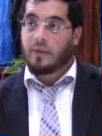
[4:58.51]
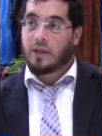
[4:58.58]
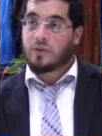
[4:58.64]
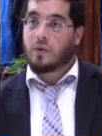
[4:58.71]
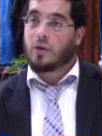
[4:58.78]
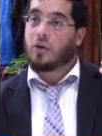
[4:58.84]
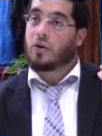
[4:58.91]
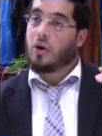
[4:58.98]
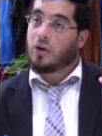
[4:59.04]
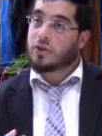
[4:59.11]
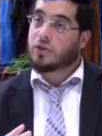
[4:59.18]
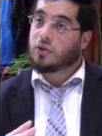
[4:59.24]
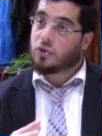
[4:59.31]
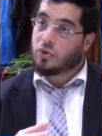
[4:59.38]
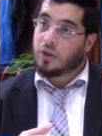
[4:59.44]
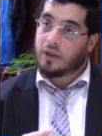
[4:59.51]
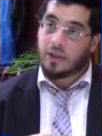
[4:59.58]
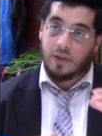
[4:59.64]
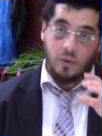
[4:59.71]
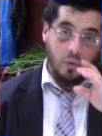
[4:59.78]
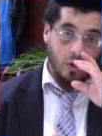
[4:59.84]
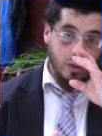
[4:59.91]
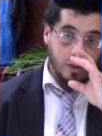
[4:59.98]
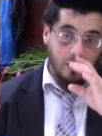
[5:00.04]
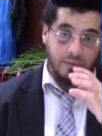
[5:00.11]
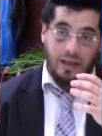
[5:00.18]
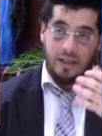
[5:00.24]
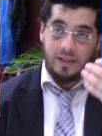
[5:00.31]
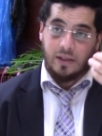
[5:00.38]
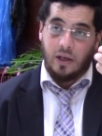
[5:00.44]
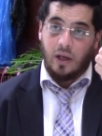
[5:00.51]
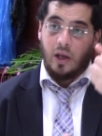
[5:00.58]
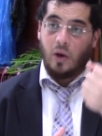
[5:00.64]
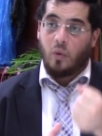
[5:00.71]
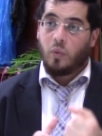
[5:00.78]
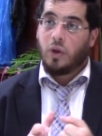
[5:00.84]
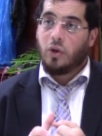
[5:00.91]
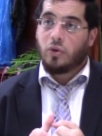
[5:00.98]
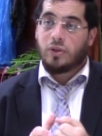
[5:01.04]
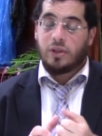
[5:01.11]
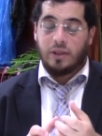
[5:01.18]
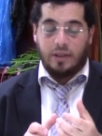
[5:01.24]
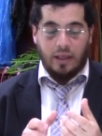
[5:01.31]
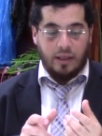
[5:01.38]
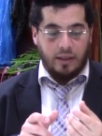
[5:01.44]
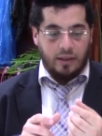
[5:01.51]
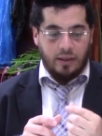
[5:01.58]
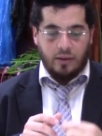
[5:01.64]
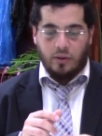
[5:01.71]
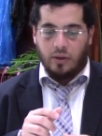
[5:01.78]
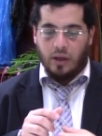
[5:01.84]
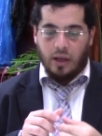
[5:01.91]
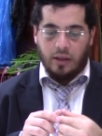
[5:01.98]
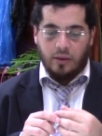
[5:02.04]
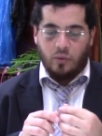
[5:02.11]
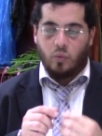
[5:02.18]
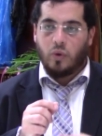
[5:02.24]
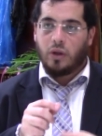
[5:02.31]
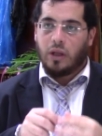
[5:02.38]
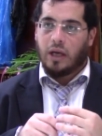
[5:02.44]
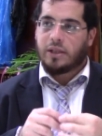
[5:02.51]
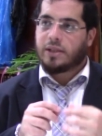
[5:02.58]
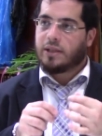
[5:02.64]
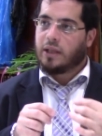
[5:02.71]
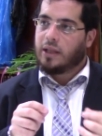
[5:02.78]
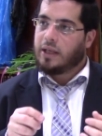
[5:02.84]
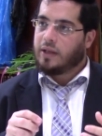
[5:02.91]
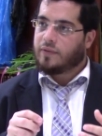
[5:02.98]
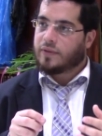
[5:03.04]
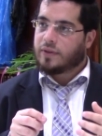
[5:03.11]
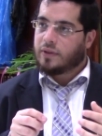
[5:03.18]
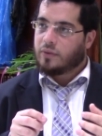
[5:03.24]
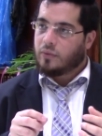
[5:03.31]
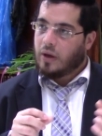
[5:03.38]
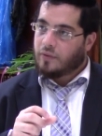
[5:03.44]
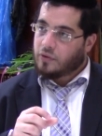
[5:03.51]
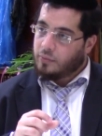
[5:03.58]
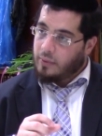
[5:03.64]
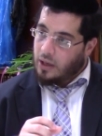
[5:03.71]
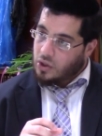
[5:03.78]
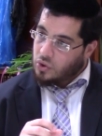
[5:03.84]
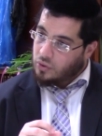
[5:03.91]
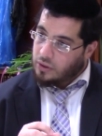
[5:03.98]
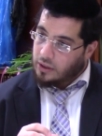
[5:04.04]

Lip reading: That's why also during the sukkot sometimes we use it and we lost the leaves. We have to make sure